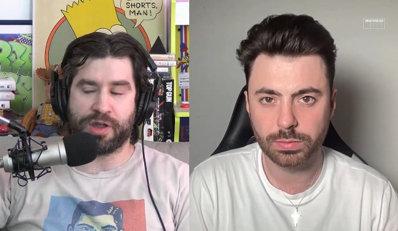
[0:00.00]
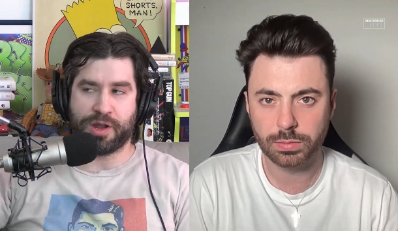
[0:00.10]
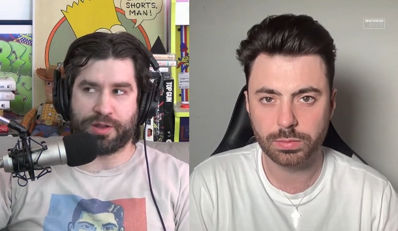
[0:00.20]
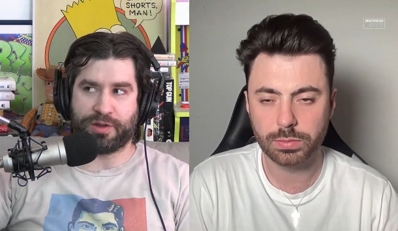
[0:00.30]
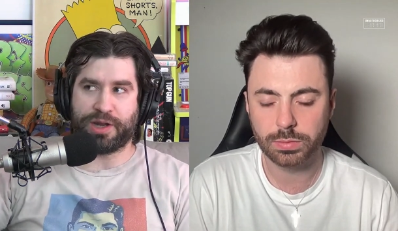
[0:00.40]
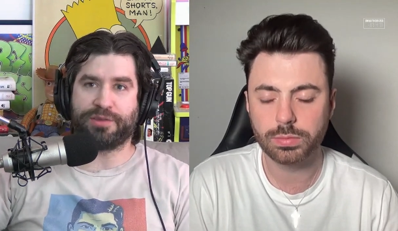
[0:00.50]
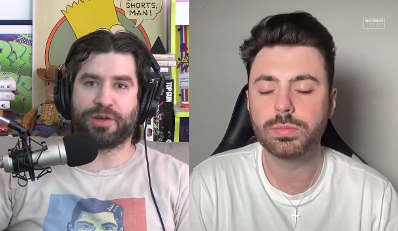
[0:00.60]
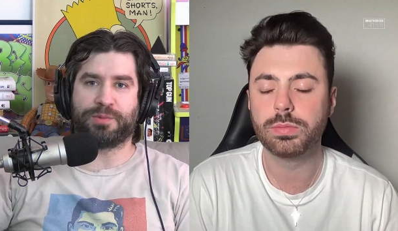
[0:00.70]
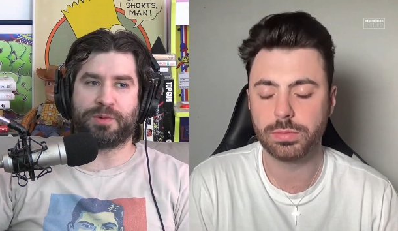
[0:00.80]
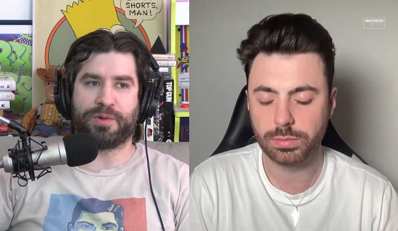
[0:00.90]
Speaker 1: in the last
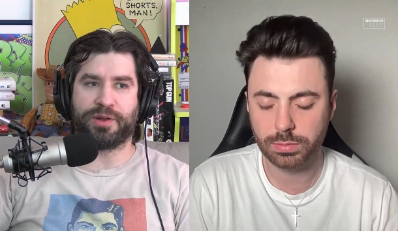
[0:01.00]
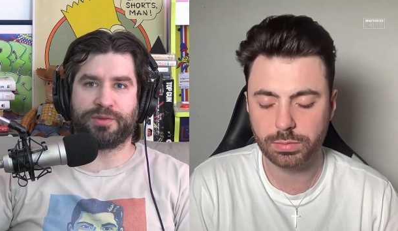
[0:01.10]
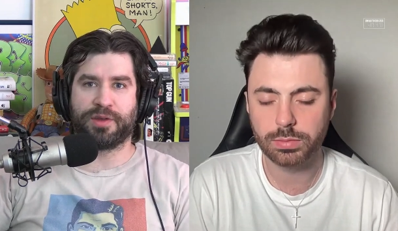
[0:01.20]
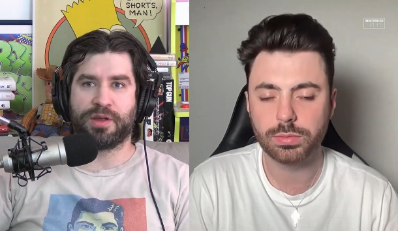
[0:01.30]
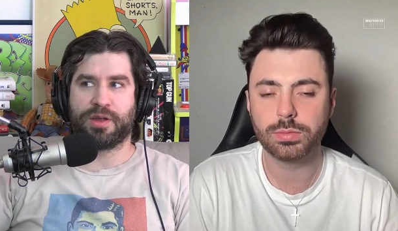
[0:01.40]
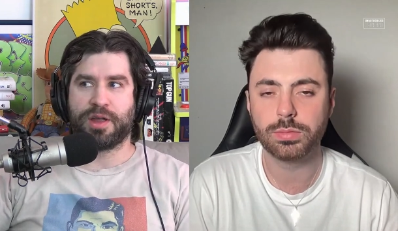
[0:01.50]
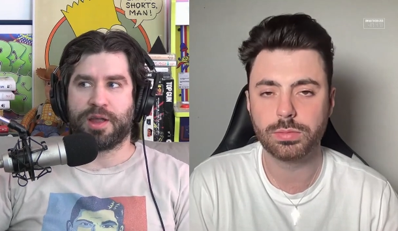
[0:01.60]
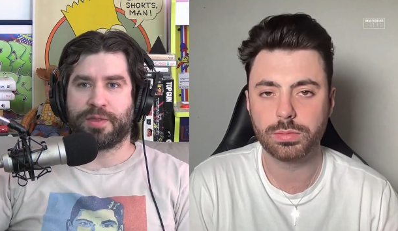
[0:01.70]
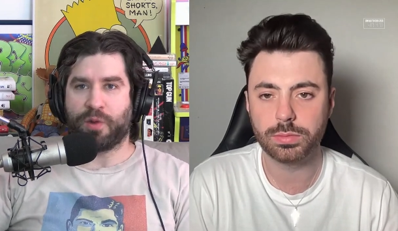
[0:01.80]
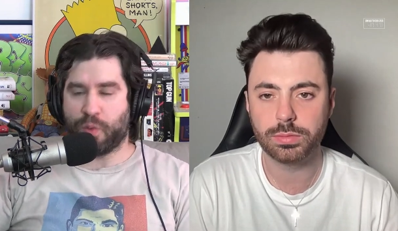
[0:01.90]
couple months.
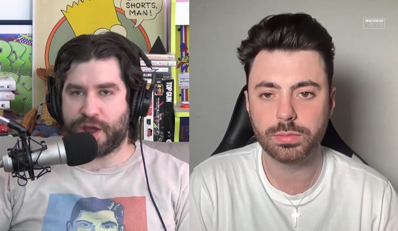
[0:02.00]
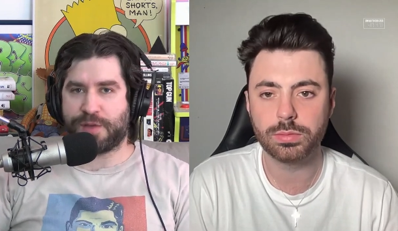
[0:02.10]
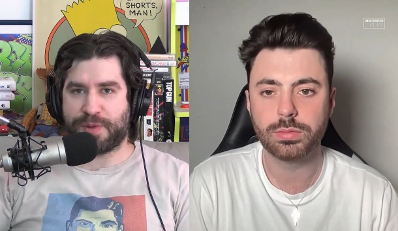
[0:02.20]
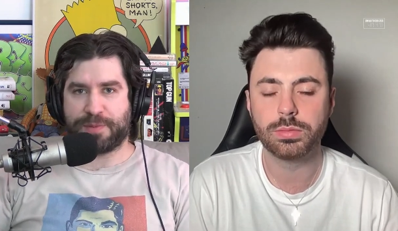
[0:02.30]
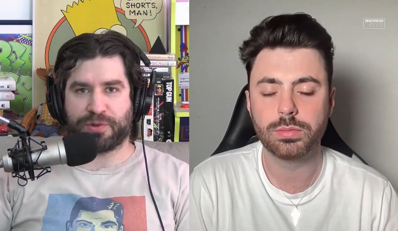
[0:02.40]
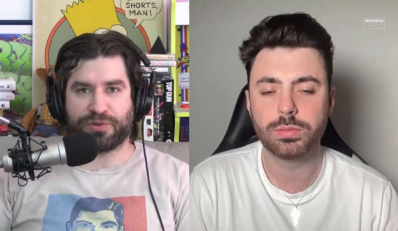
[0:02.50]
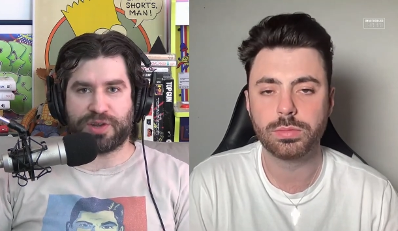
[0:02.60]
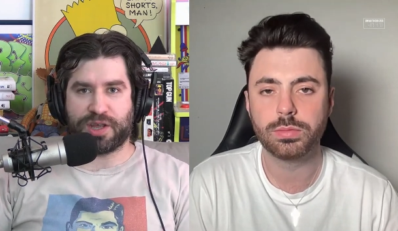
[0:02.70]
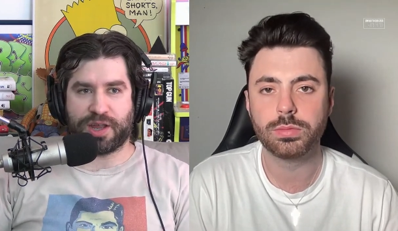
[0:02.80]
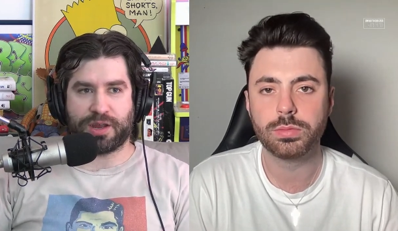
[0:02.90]
The way people
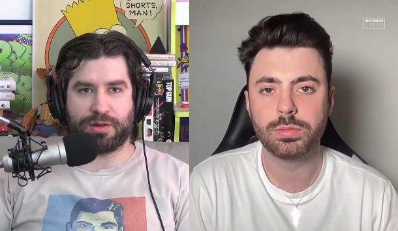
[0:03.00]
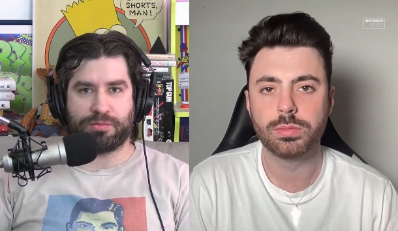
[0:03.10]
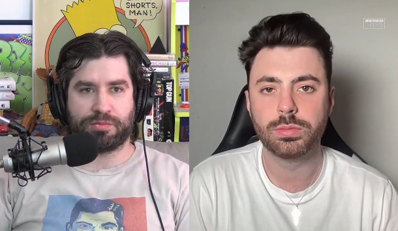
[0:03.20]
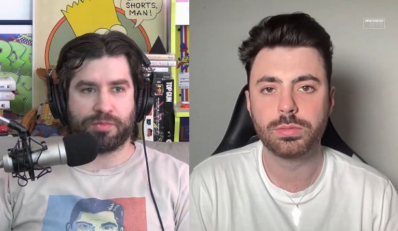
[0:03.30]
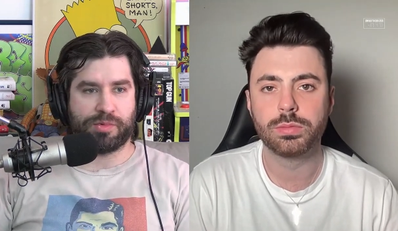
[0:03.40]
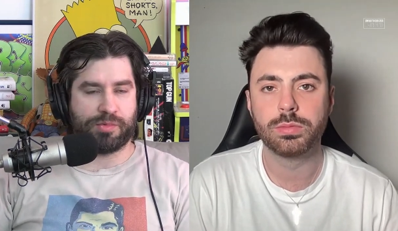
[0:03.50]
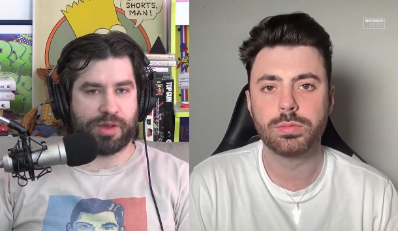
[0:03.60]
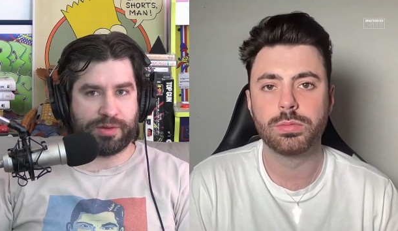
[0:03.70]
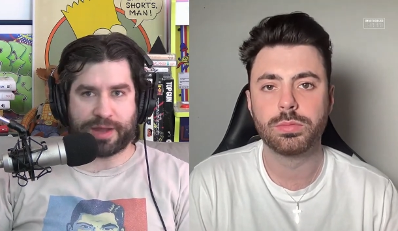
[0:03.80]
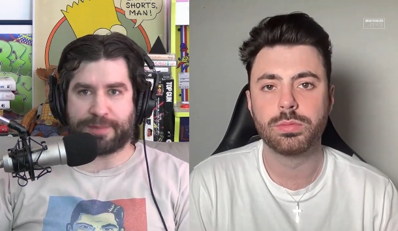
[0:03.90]
sneak in
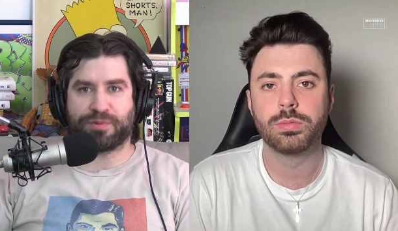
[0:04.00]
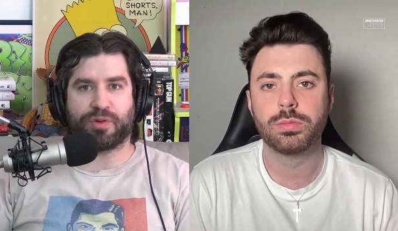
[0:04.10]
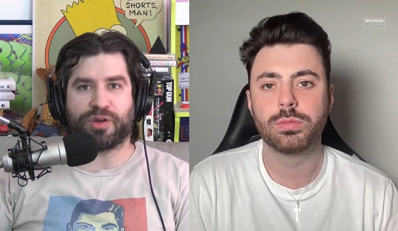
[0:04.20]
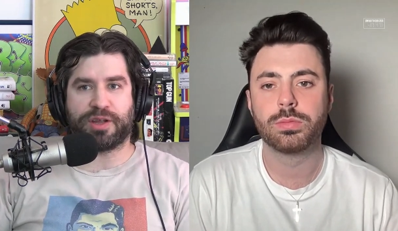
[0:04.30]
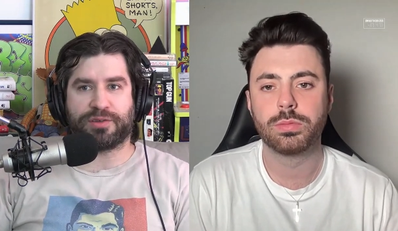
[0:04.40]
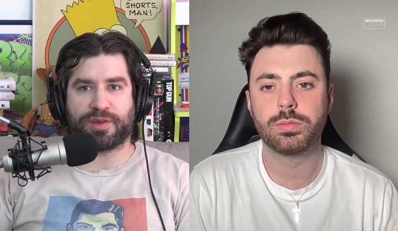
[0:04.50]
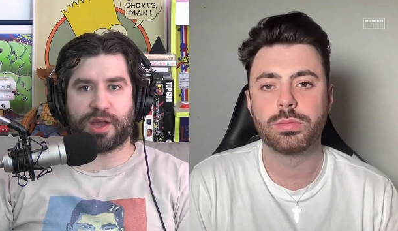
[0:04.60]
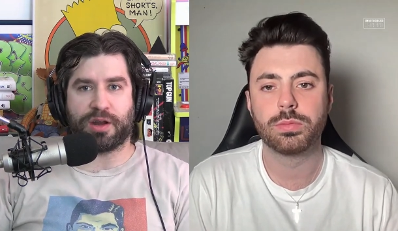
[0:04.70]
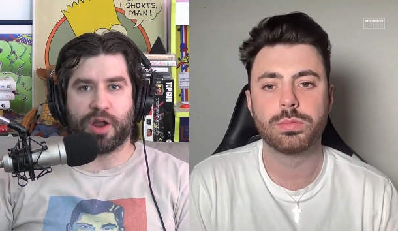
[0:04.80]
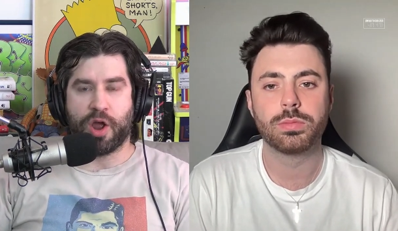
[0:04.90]
is absolutely
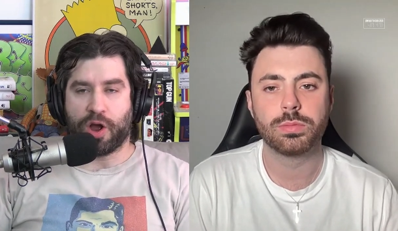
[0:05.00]
insane.